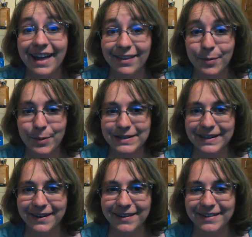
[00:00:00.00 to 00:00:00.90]
Hello, boys
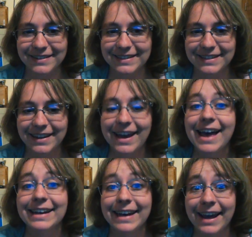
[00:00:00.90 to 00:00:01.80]
and girls.
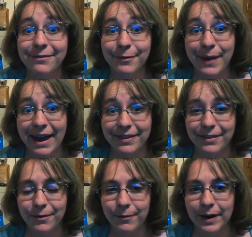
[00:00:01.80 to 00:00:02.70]
Today for math,
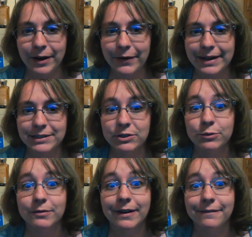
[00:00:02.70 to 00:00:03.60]
we are going
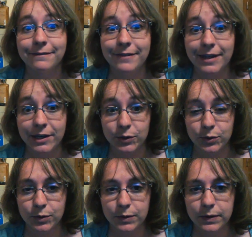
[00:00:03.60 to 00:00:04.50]
to
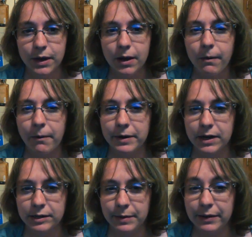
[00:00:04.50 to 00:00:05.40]
review what we
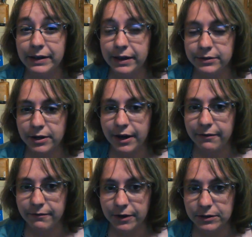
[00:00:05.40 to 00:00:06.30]
talked about
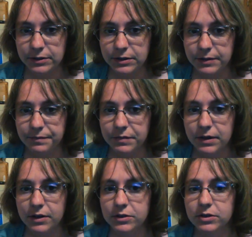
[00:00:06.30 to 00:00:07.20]
yesterday first.
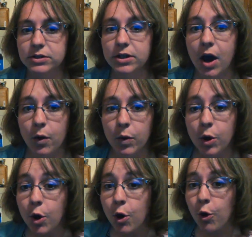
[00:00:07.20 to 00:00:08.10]
So,
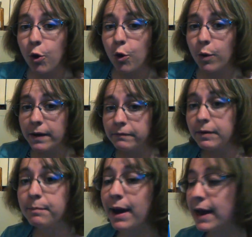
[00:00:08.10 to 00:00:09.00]
who can
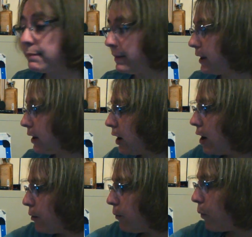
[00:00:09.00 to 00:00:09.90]
remind me
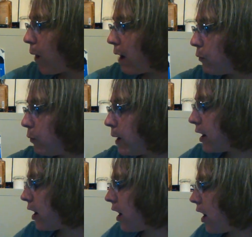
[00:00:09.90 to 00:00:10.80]
what
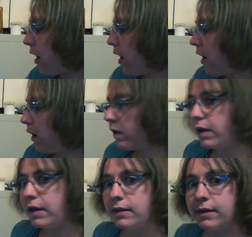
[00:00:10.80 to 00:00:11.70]
we call
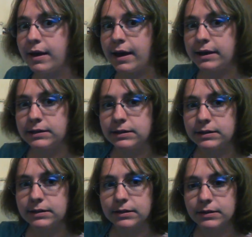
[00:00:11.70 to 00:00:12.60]

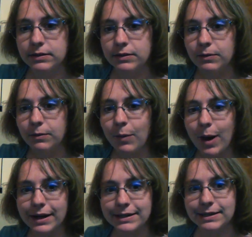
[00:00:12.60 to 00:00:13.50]
this?
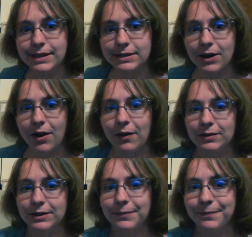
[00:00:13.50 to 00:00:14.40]
What is this
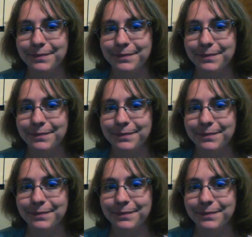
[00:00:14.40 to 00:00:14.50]
called?